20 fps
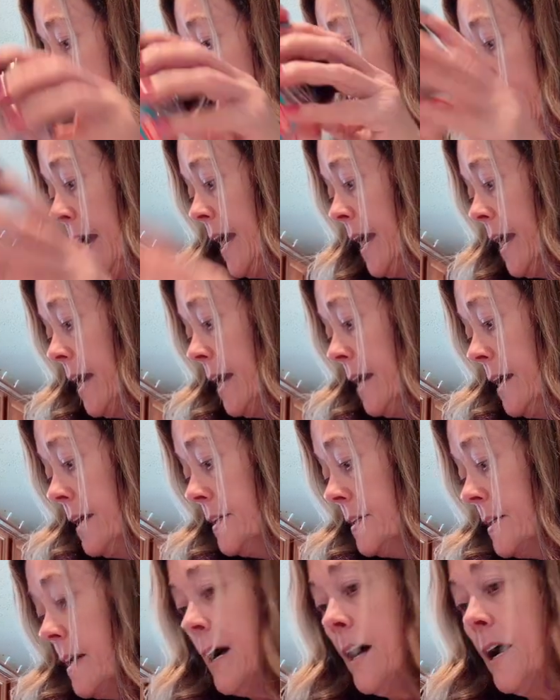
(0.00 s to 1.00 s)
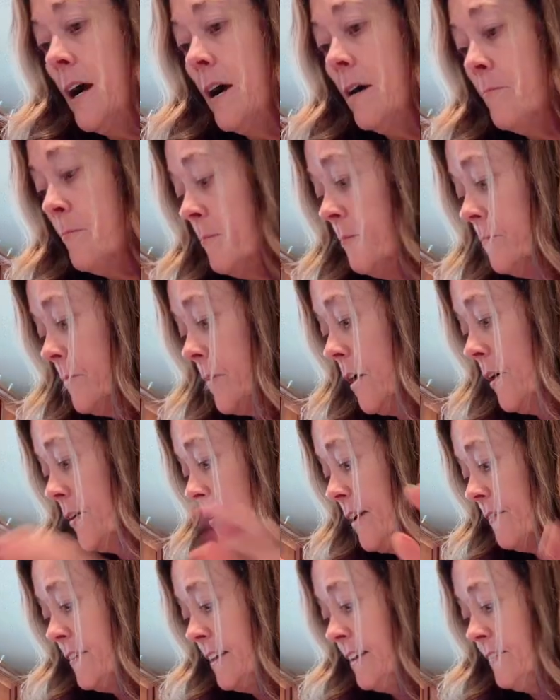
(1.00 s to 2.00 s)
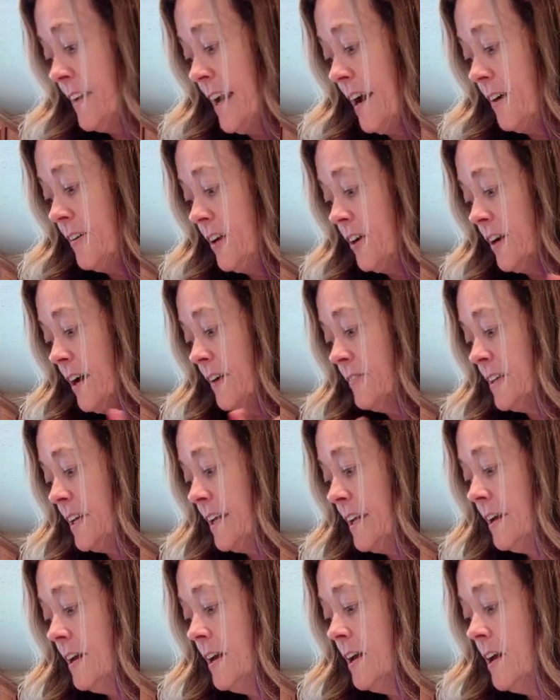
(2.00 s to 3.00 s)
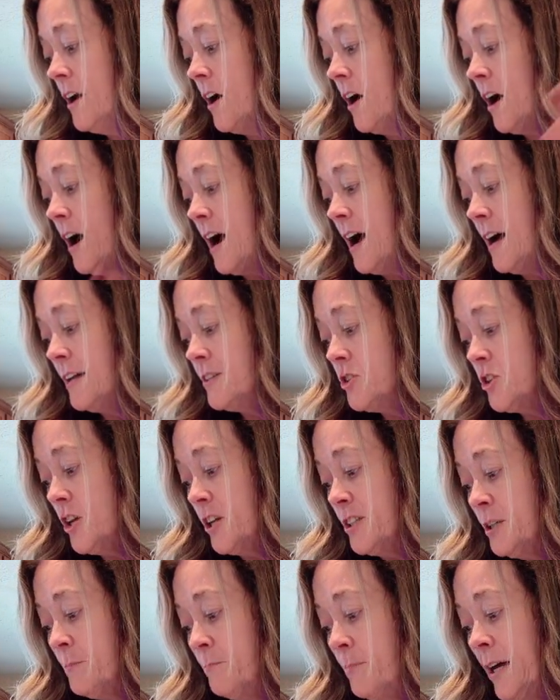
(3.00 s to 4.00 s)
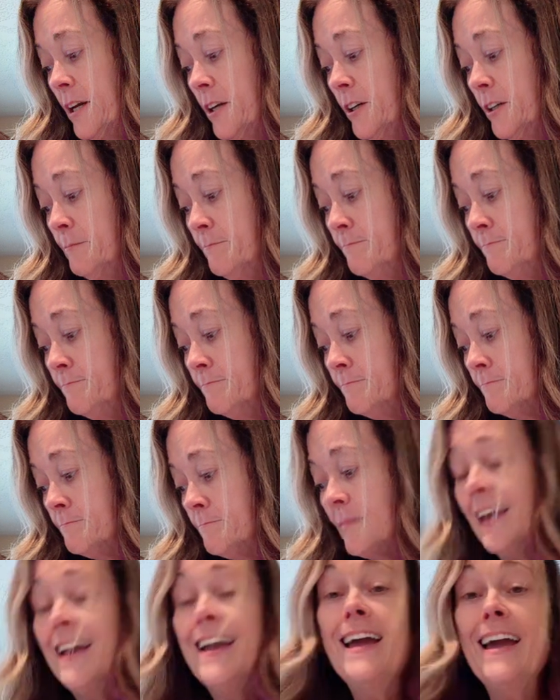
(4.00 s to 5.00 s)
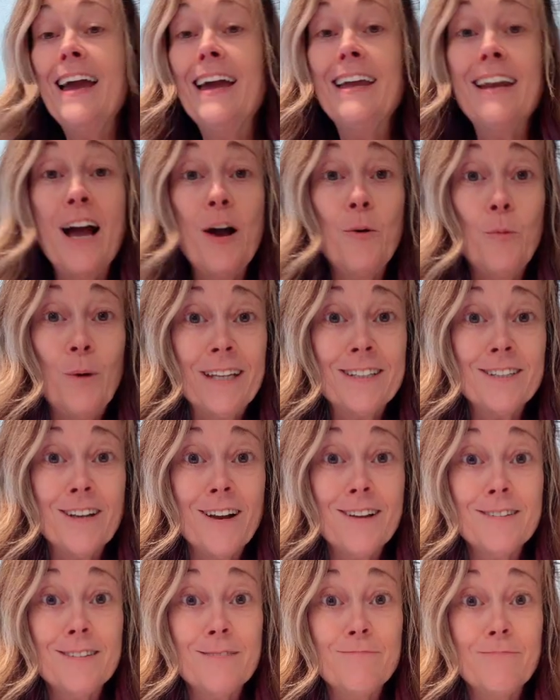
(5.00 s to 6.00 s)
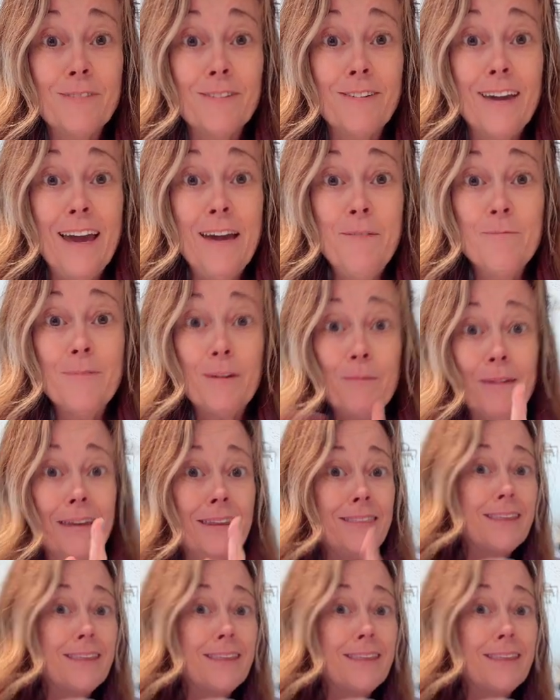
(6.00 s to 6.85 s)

and oh, I don't have it even out here. I have to get it. Unsalted butter and hot wing sauce. Okay, let me get